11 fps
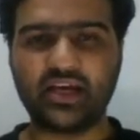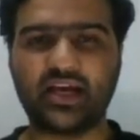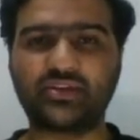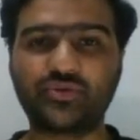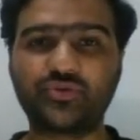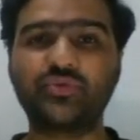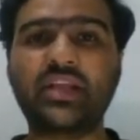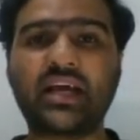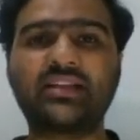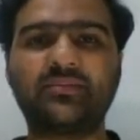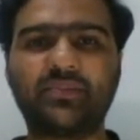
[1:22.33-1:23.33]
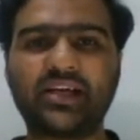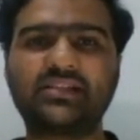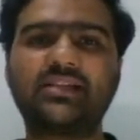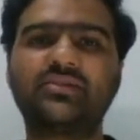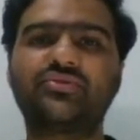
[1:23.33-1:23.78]
And to do that, the
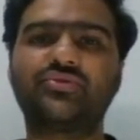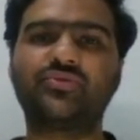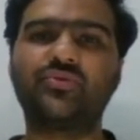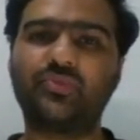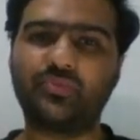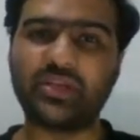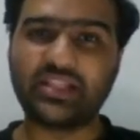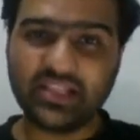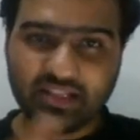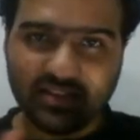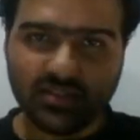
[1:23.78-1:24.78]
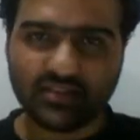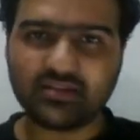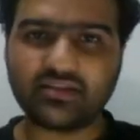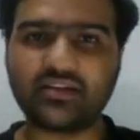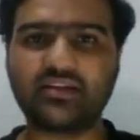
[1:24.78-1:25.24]
best thing to do within
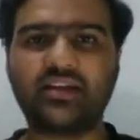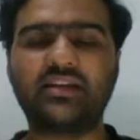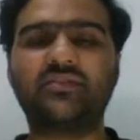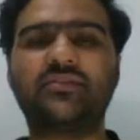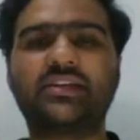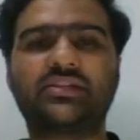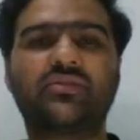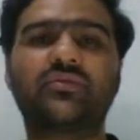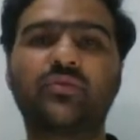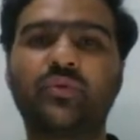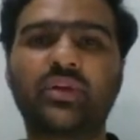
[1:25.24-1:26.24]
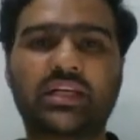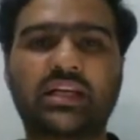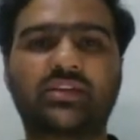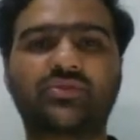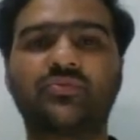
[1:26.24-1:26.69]
the interface of Google
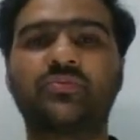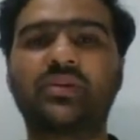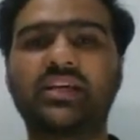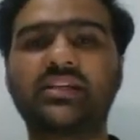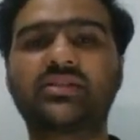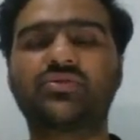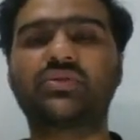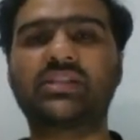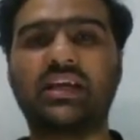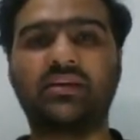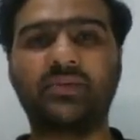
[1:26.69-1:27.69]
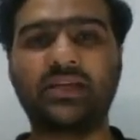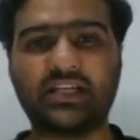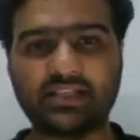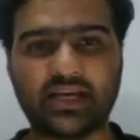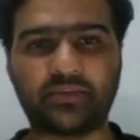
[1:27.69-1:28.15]
Classroom is to set up an
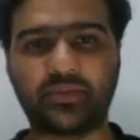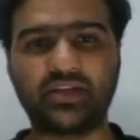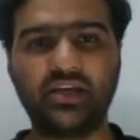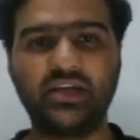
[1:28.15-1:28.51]
assignment.